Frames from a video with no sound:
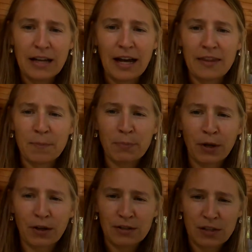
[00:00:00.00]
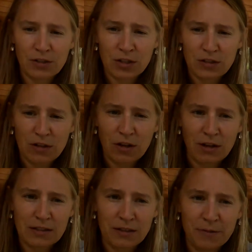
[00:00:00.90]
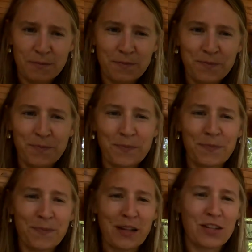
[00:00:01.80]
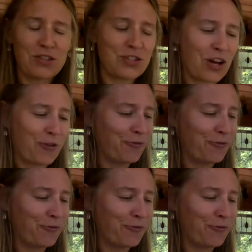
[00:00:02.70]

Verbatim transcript: and the birds are just awesome. So,